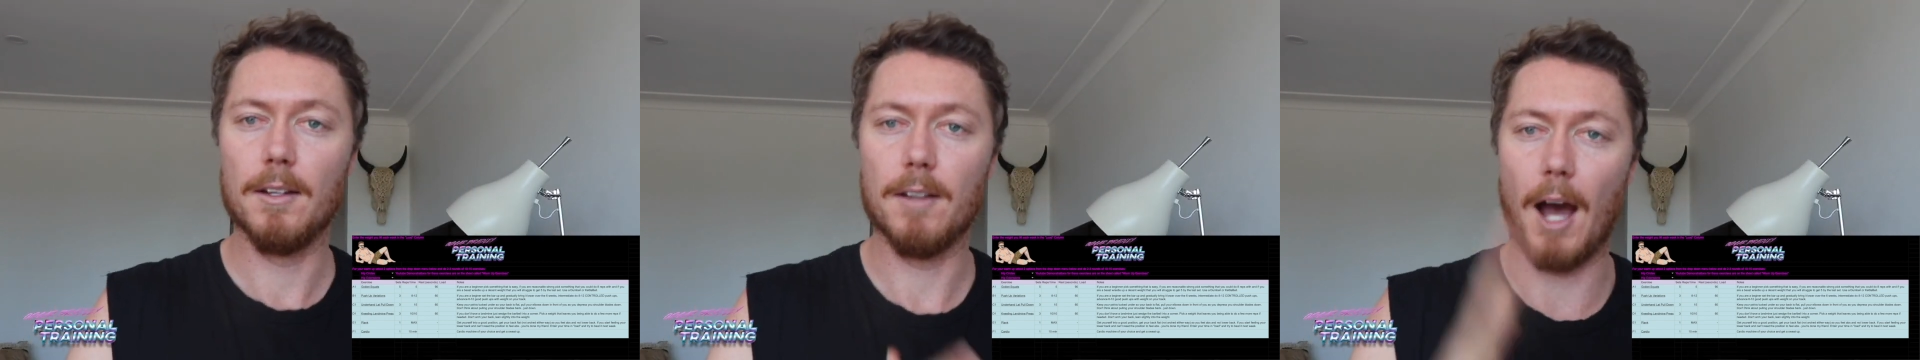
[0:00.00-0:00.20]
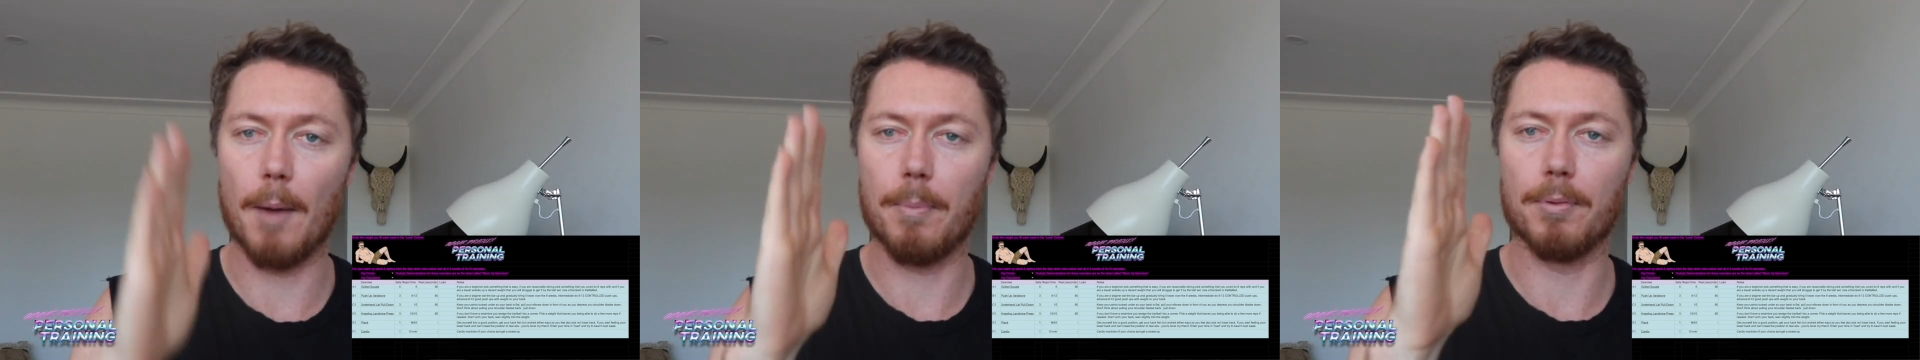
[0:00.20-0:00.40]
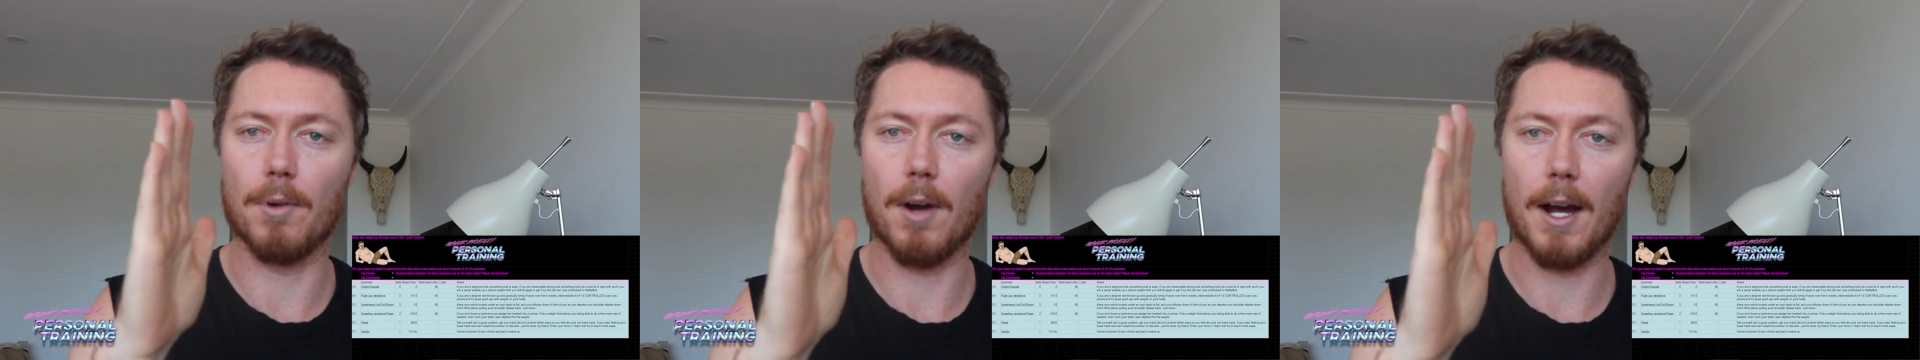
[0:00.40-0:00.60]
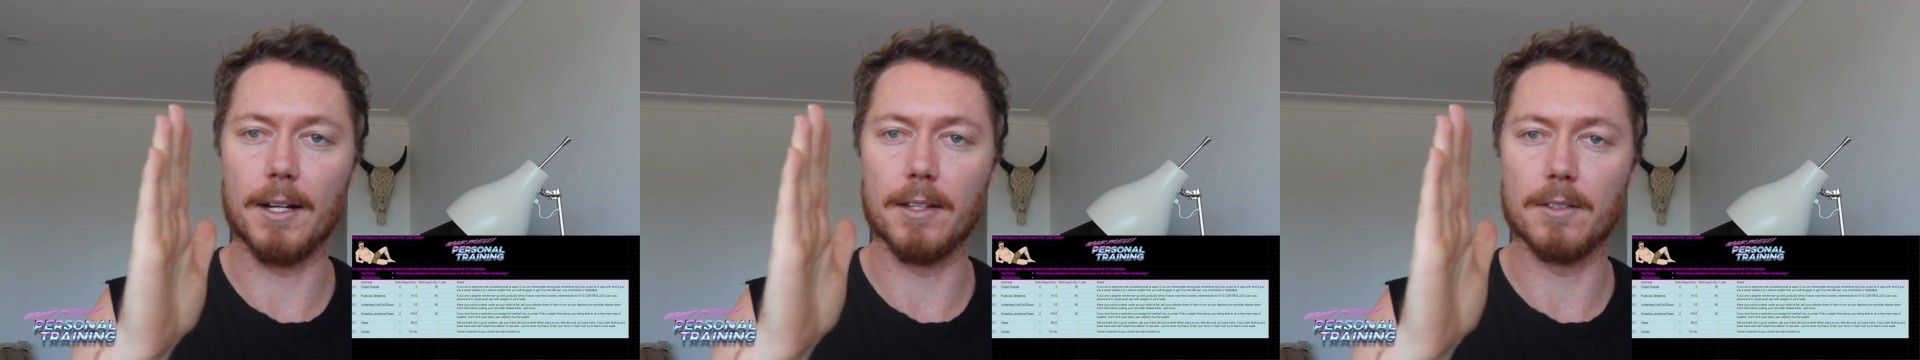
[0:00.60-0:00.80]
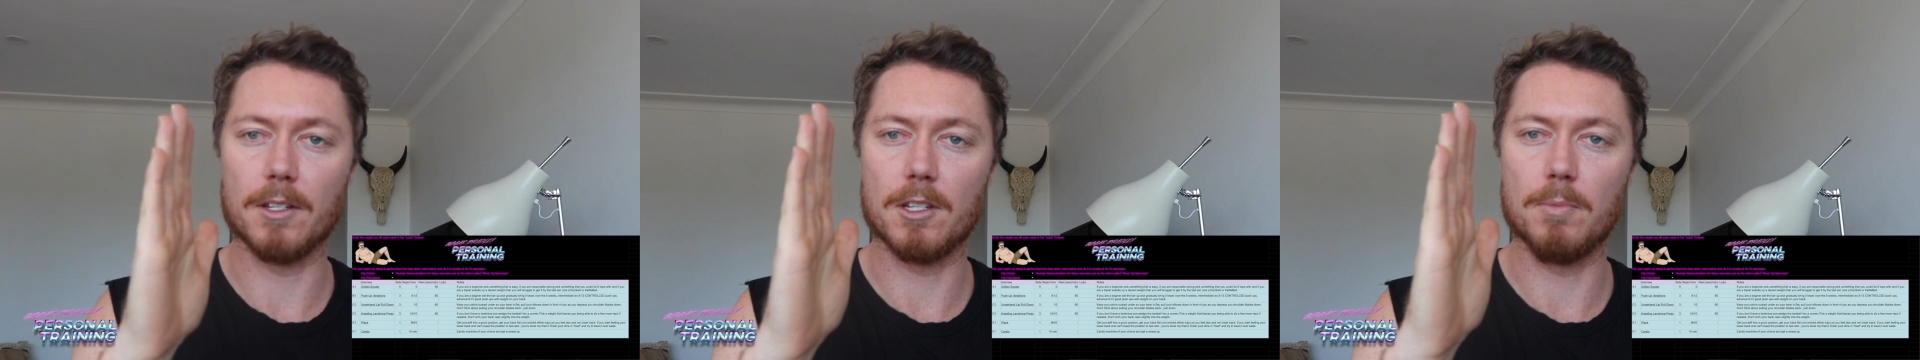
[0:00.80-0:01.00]
upright
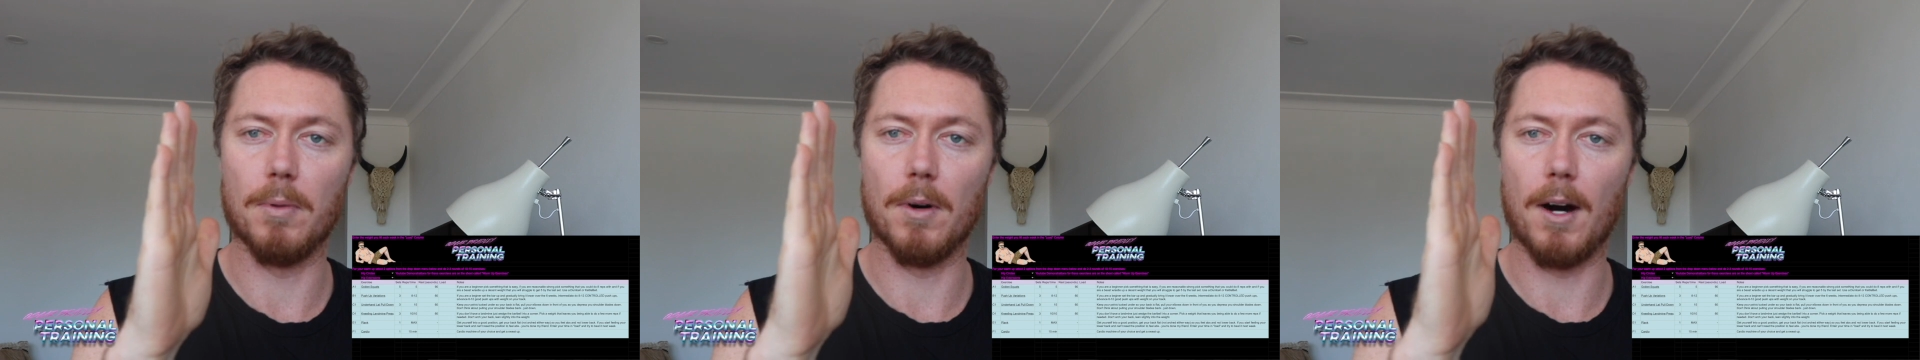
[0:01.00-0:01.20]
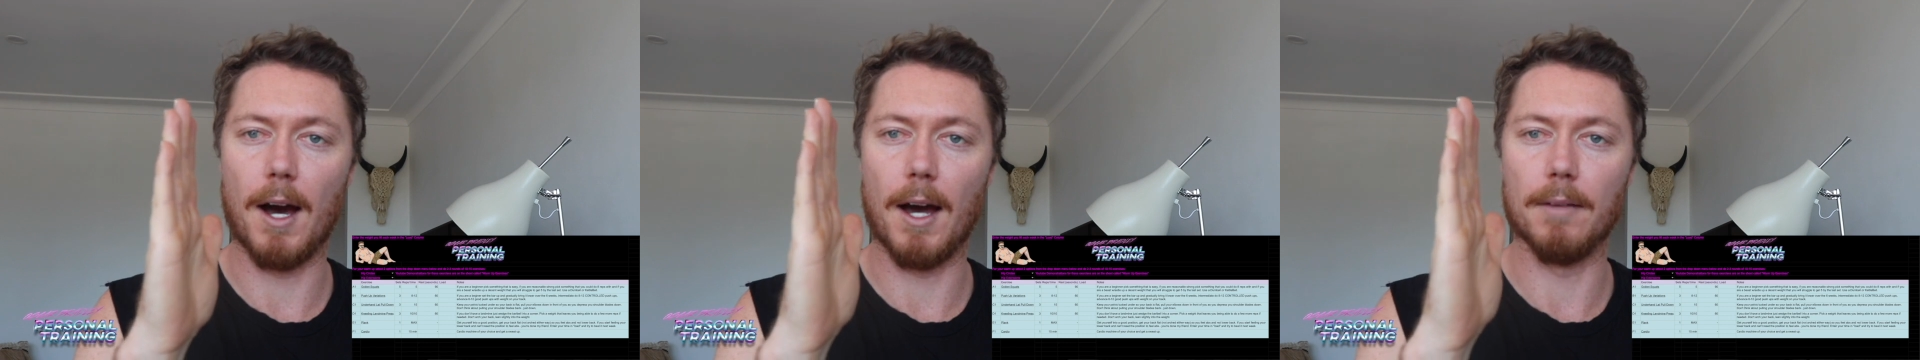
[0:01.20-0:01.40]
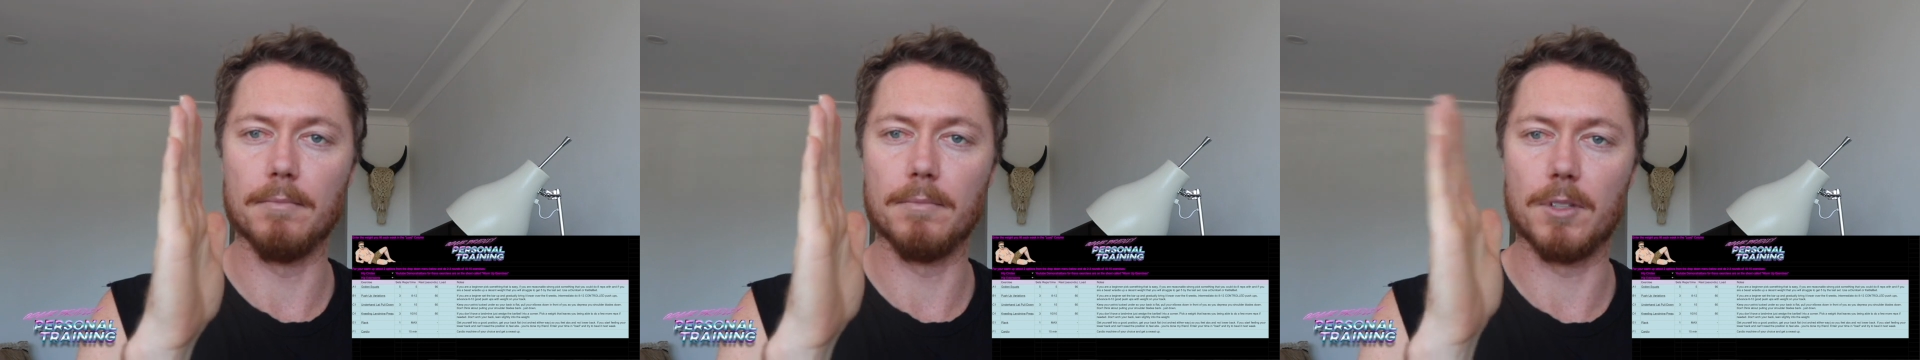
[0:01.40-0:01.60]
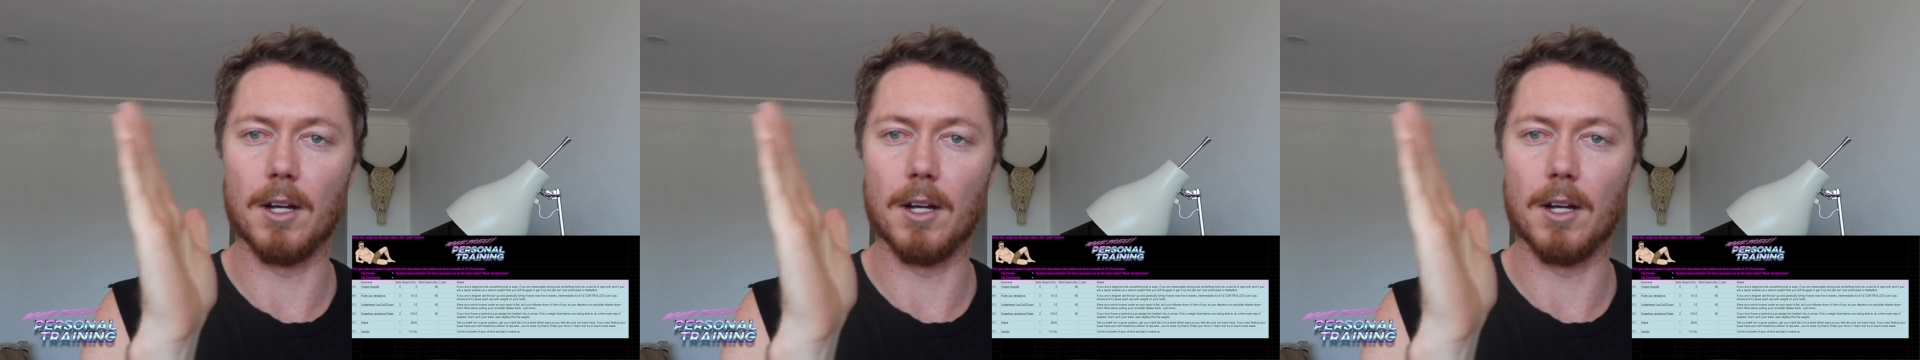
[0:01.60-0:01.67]
in the spine,